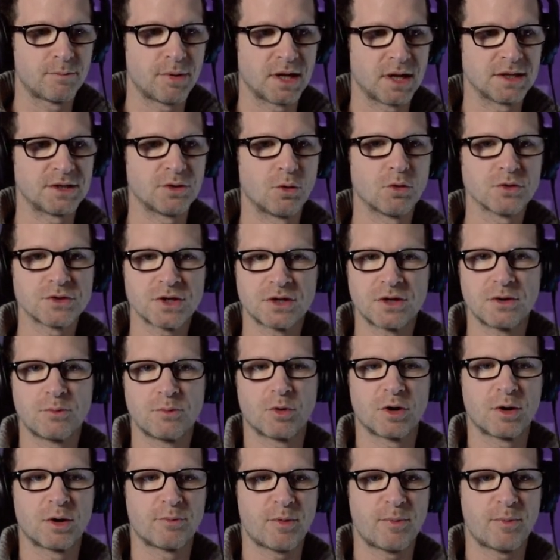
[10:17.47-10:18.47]
I also didn't
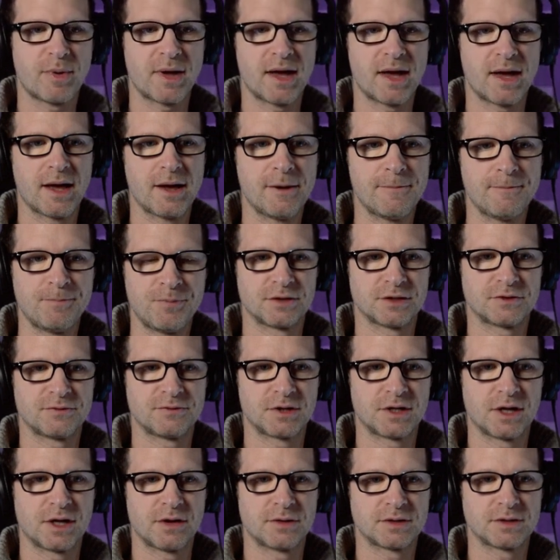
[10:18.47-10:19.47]
want to prepare for this
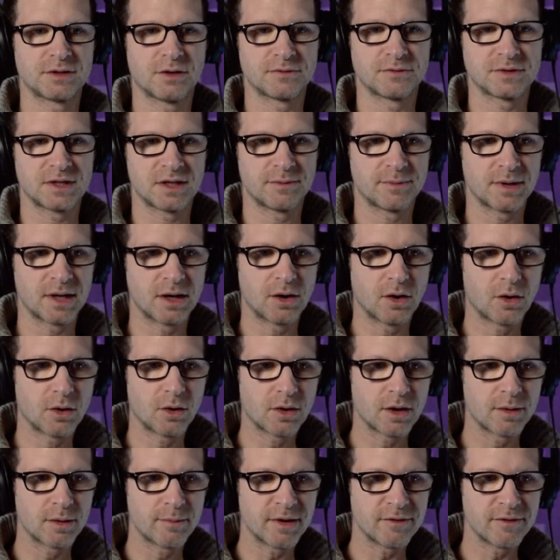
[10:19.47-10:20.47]
video. It's obviously a bit
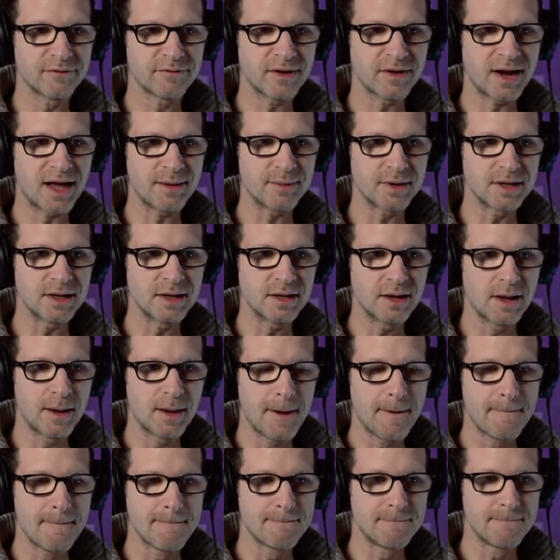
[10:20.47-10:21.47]
longer, a bit flabby,
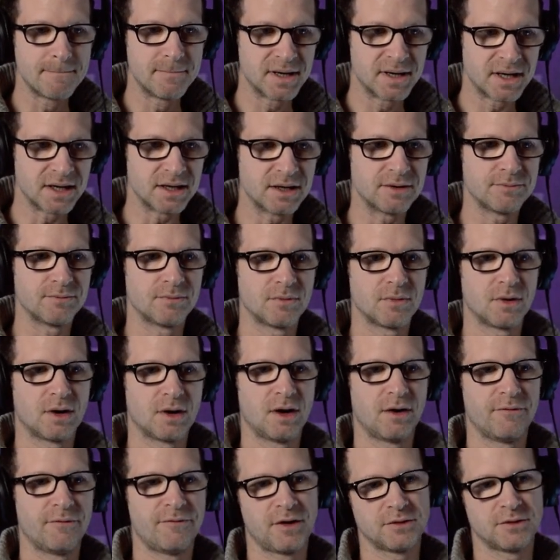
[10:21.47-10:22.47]
but
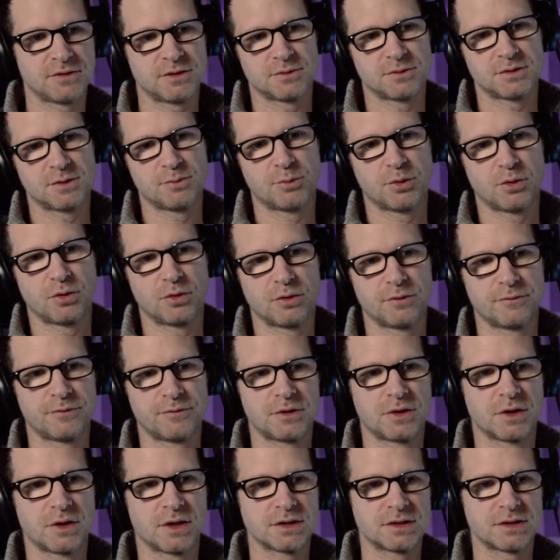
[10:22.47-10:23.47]
I felt it was important for
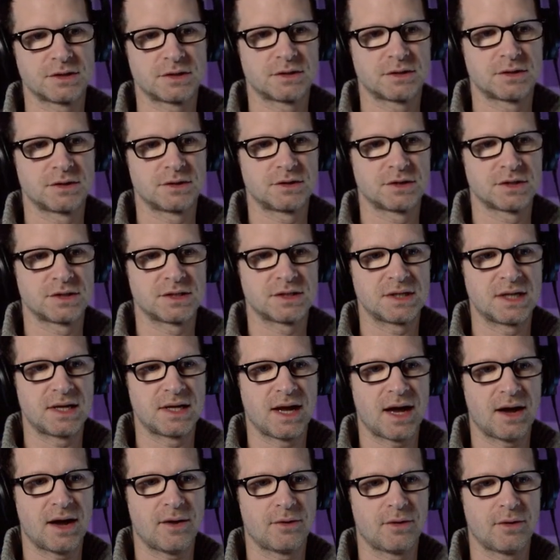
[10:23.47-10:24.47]
you guys to just see
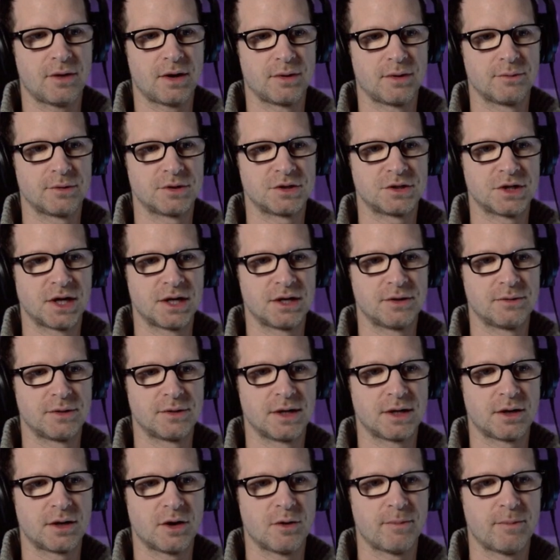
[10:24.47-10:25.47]
how I would
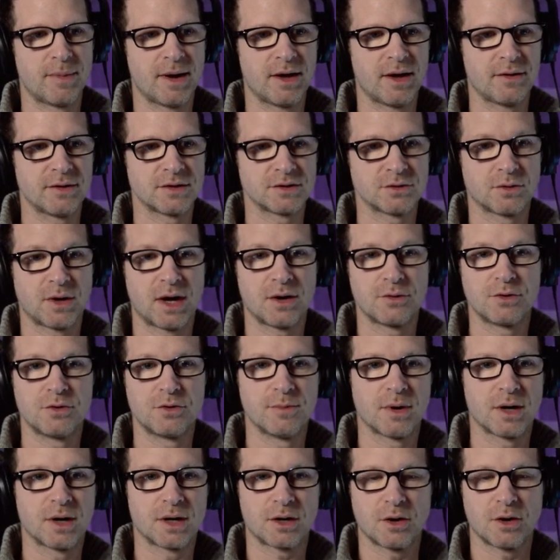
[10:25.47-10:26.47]
genuinely go about this, or how you
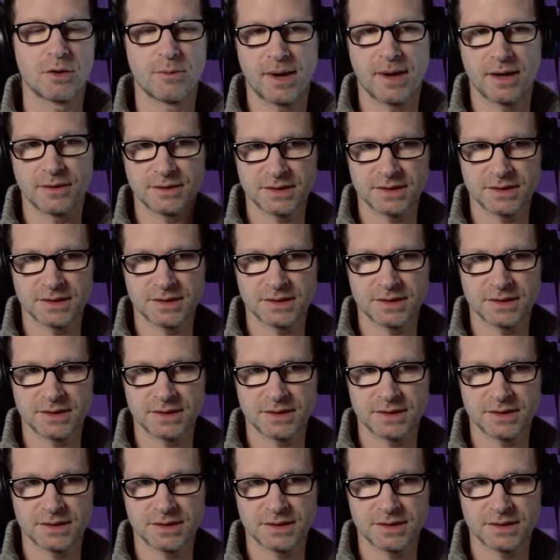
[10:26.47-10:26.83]
might go about